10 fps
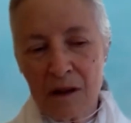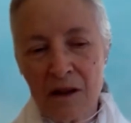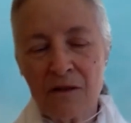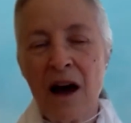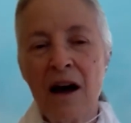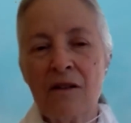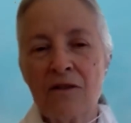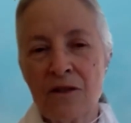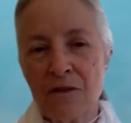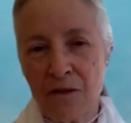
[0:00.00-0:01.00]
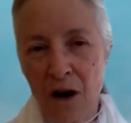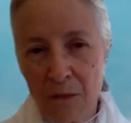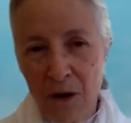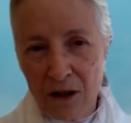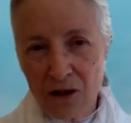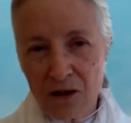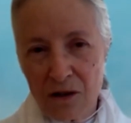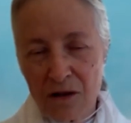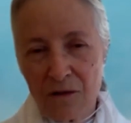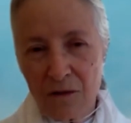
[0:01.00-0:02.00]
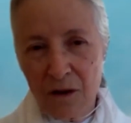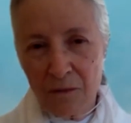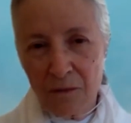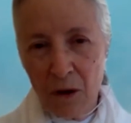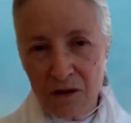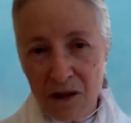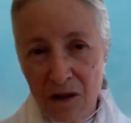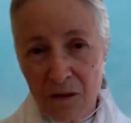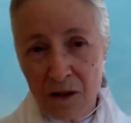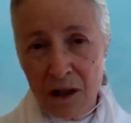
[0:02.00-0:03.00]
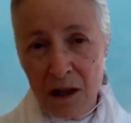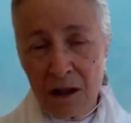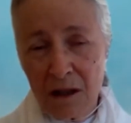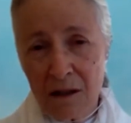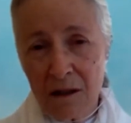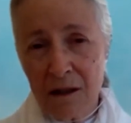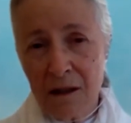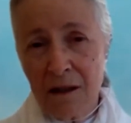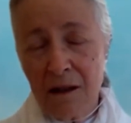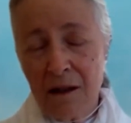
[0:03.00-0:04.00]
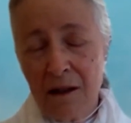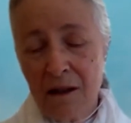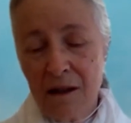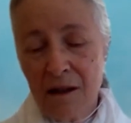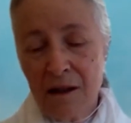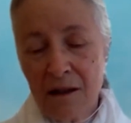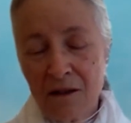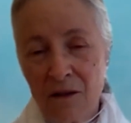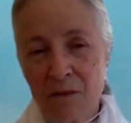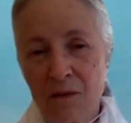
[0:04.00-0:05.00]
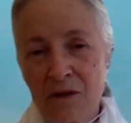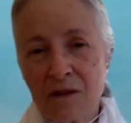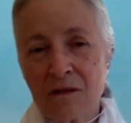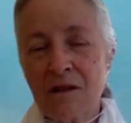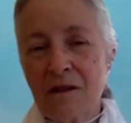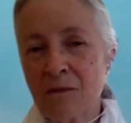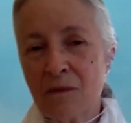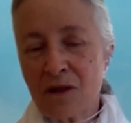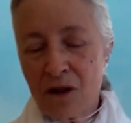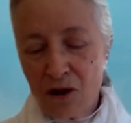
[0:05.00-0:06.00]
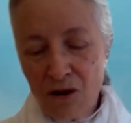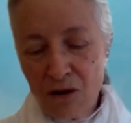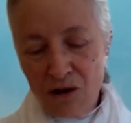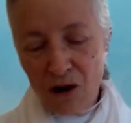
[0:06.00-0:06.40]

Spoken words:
give out the vibrations of positivity. So it was a huge